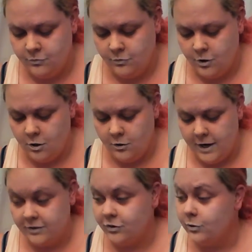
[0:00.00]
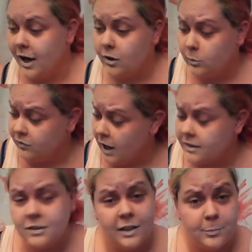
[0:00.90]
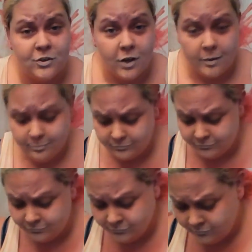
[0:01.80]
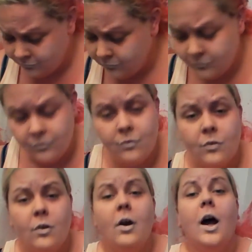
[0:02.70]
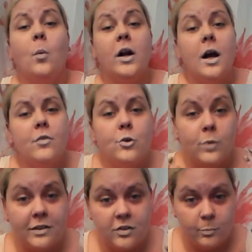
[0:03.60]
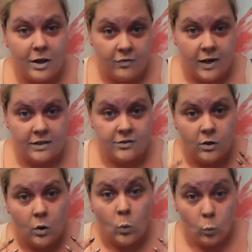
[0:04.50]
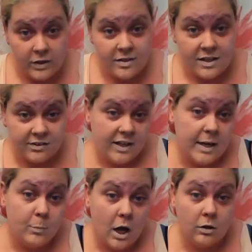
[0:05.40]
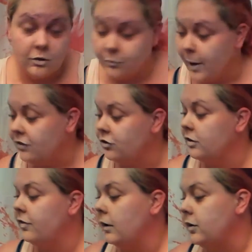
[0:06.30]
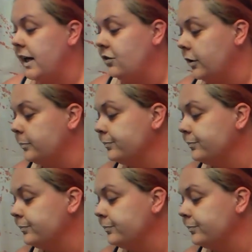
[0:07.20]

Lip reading: Alright, so now that we've got the lips done, I want to cover the rest of my face with this same color of matching foundation.